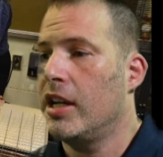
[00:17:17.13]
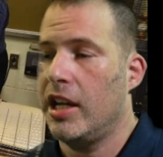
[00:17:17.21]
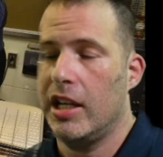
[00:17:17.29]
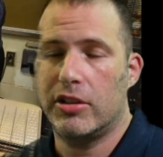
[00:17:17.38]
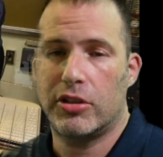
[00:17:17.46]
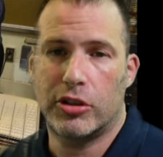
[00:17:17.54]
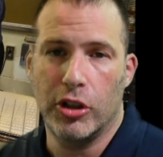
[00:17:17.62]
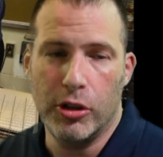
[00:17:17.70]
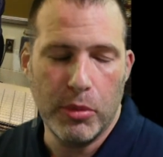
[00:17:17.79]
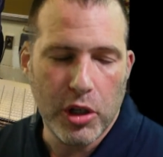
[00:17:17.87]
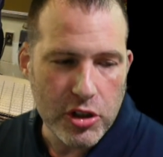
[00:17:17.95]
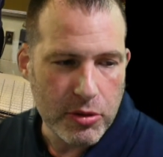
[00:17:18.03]
it's so
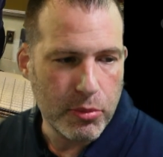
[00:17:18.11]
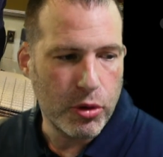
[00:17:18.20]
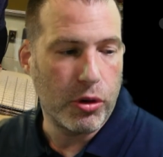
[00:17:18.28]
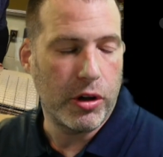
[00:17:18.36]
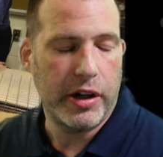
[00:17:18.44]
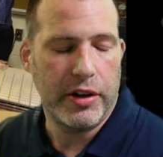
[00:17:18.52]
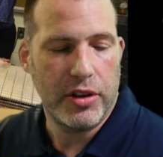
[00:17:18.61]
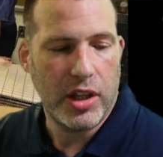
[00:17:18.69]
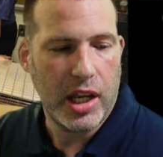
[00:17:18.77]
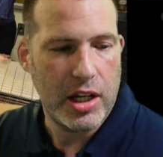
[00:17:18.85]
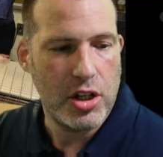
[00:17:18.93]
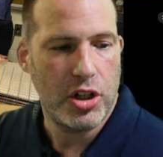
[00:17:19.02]
much more
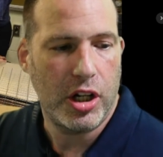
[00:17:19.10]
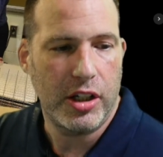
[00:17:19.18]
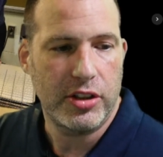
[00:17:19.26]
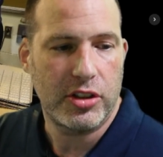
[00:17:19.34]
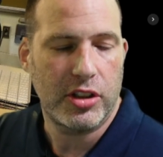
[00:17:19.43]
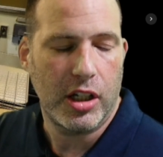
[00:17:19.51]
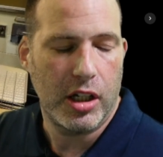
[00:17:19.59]
than just